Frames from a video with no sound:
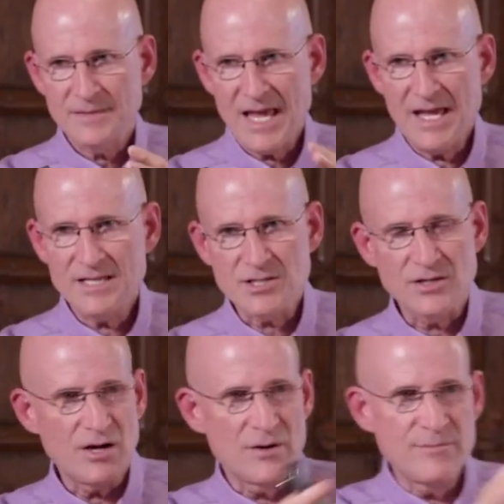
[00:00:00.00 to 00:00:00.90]

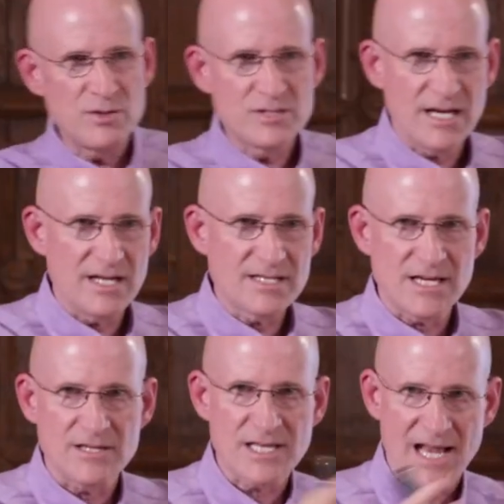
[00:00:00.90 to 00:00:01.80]
Cancer are mutated
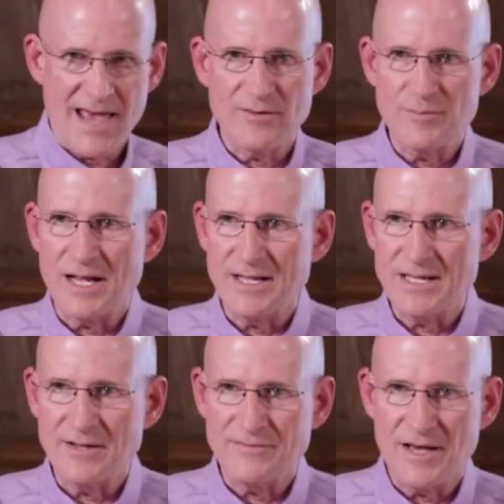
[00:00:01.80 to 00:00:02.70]
cells that haven't been
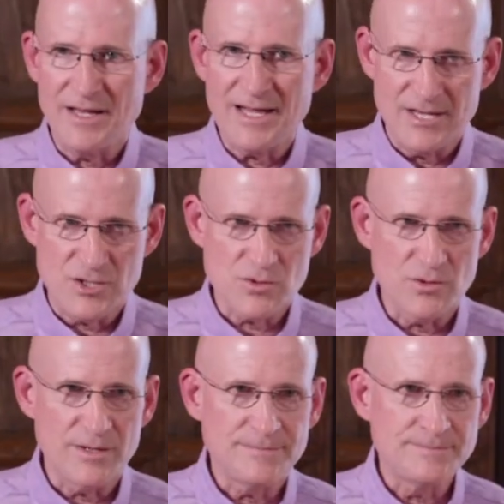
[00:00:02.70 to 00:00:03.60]
identified and
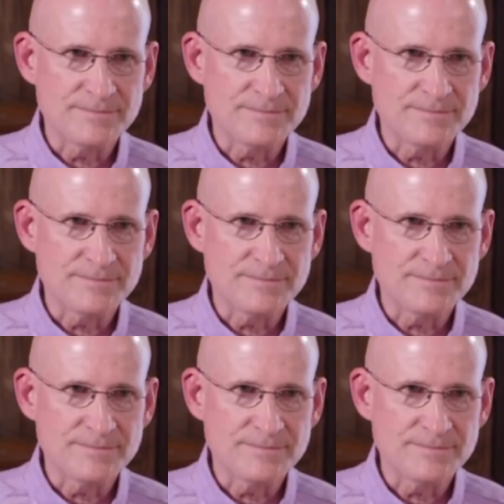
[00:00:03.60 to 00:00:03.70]
destroyed.